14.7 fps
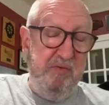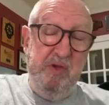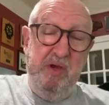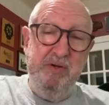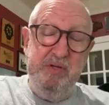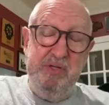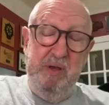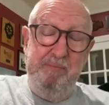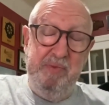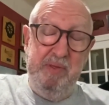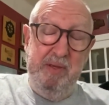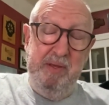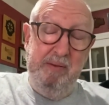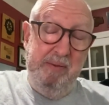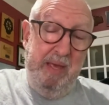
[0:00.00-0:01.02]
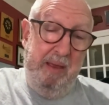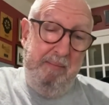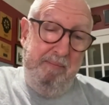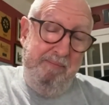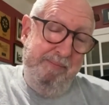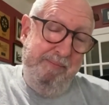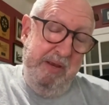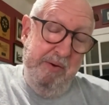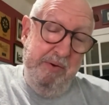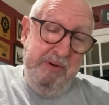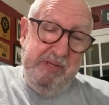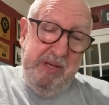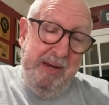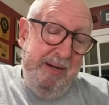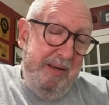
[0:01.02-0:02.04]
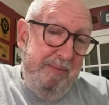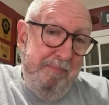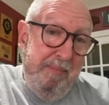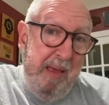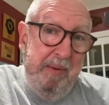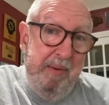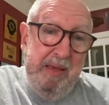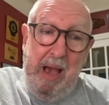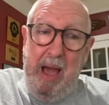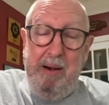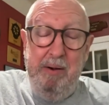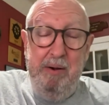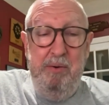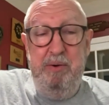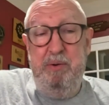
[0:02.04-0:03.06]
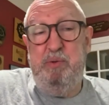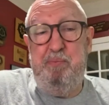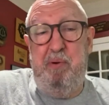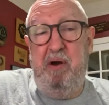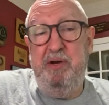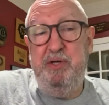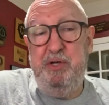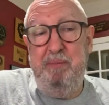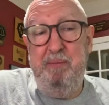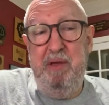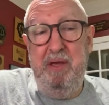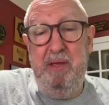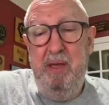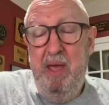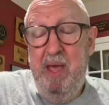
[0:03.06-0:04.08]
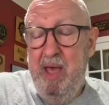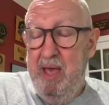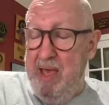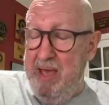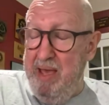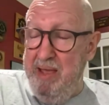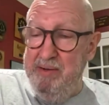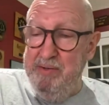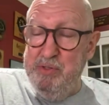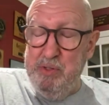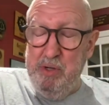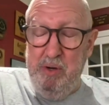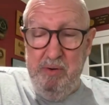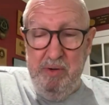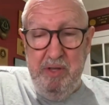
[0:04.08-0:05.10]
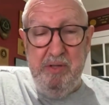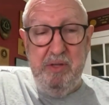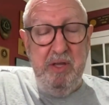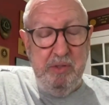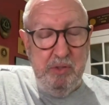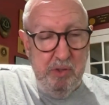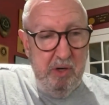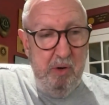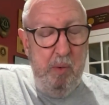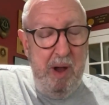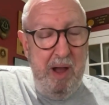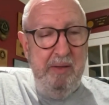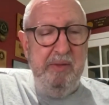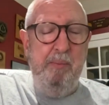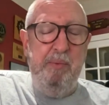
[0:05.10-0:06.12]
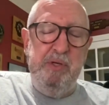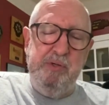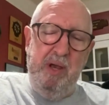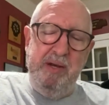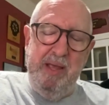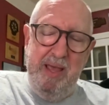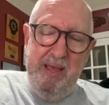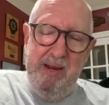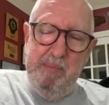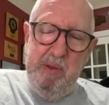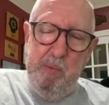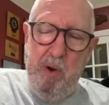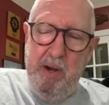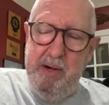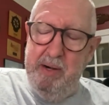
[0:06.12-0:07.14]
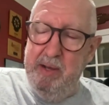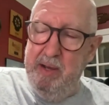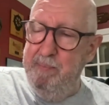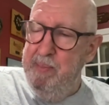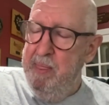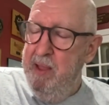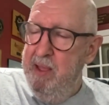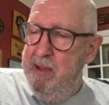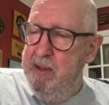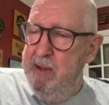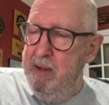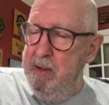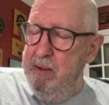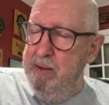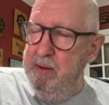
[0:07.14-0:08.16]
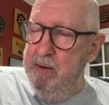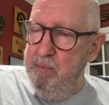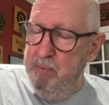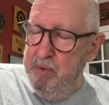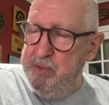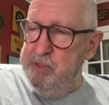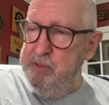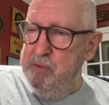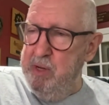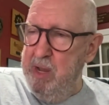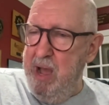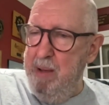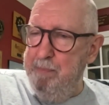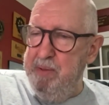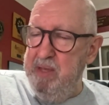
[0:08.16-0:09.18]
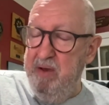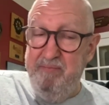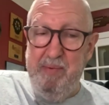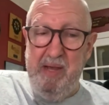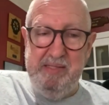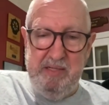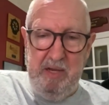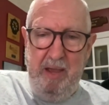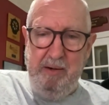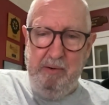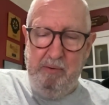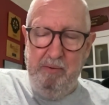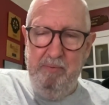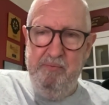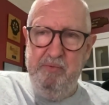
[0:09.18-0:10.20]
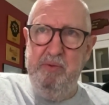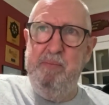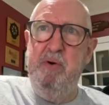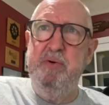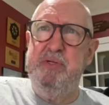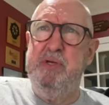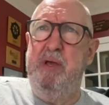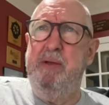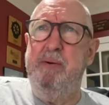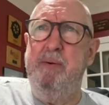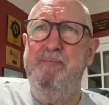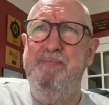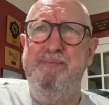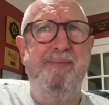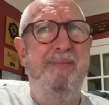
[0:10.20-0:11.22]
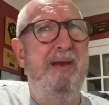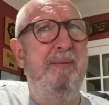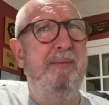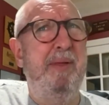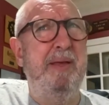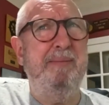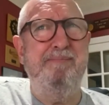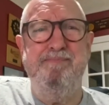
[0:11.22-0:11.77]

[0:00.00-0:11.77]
done or something that irritated him, maybe. I don't know. And he was punishing me. And so it took a while. And then we tried to hand him, he wanted an original copy of my title for the motorcycle. And I'm like,